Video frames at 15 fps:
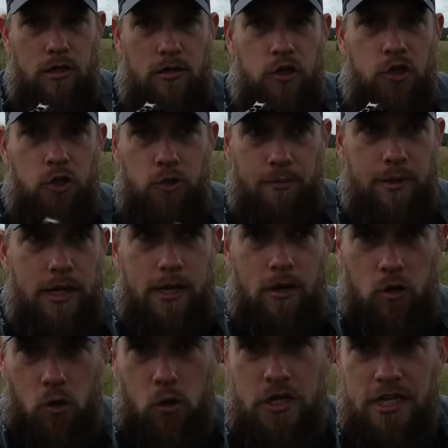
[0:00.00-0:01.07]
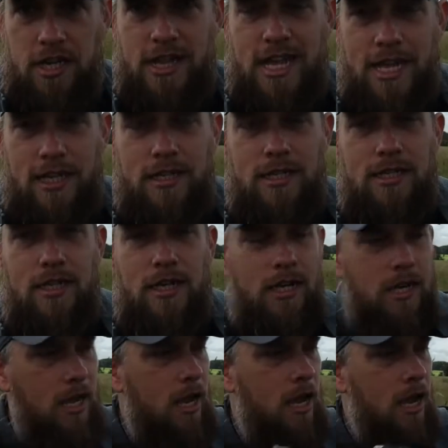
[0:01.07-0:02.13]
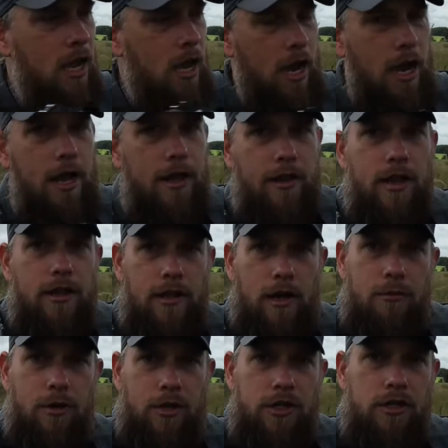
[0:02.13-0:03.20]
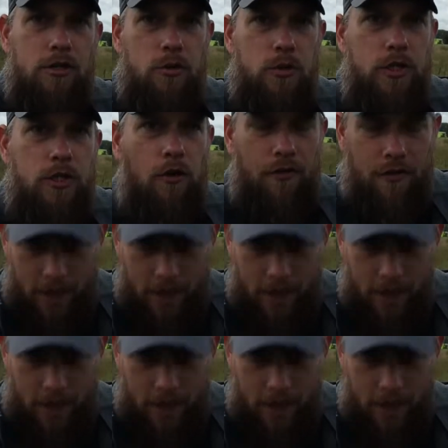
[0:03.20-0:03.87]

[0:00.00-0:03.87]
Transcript: should be according to this, and then I'm going to use it on